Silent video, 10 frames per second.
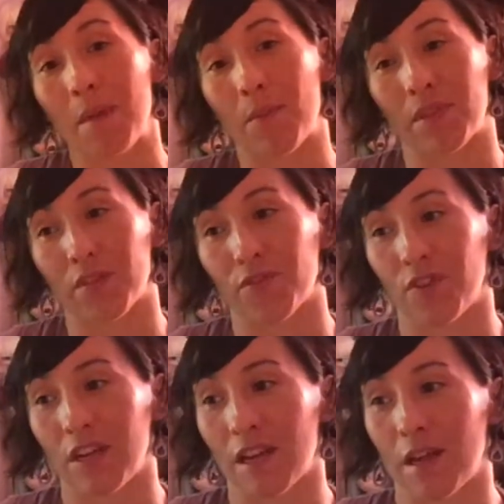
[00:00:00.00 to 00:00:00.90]
I want the
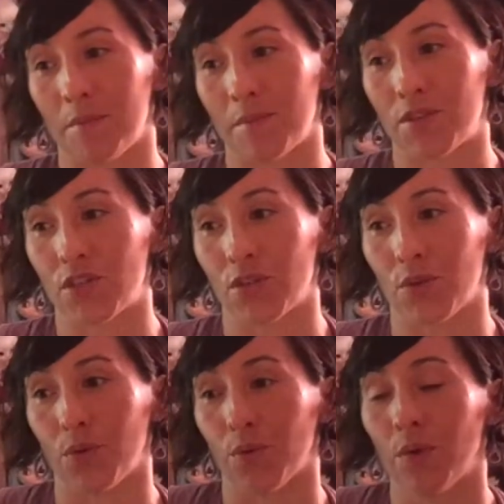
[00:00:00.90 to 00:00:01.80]
freedom
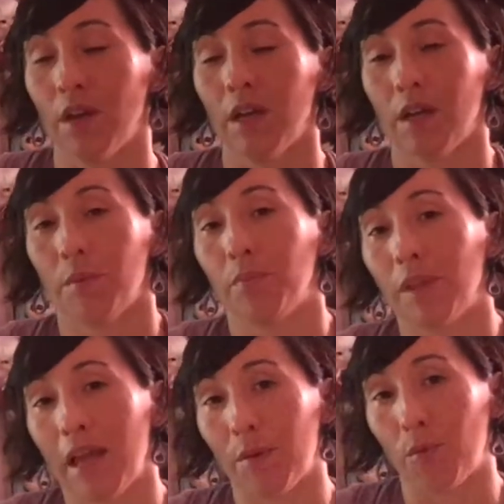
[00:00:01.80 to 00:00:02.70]
to
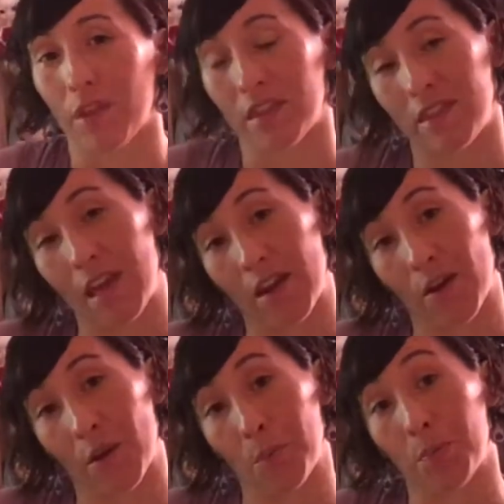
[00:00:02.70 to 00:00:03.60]
play with
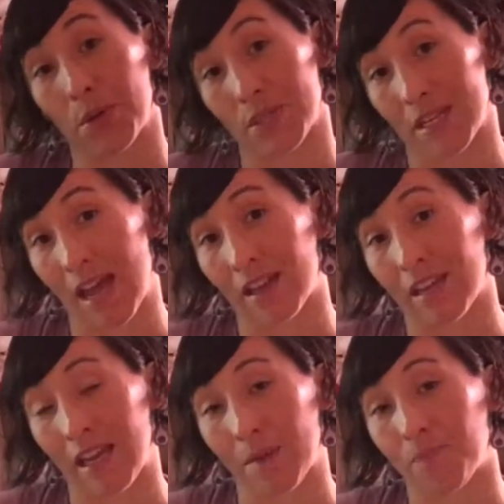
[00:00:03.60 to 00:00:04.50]
their
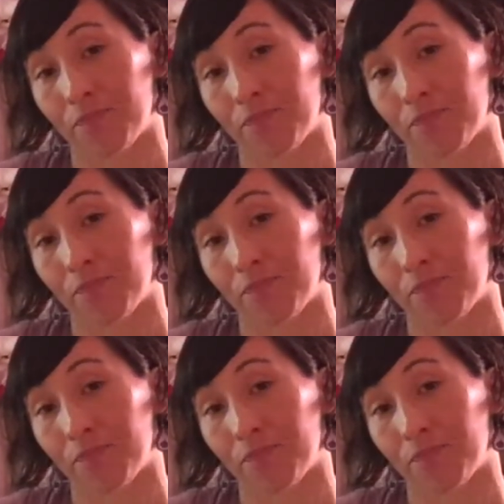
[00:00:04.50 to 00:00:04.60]
personality.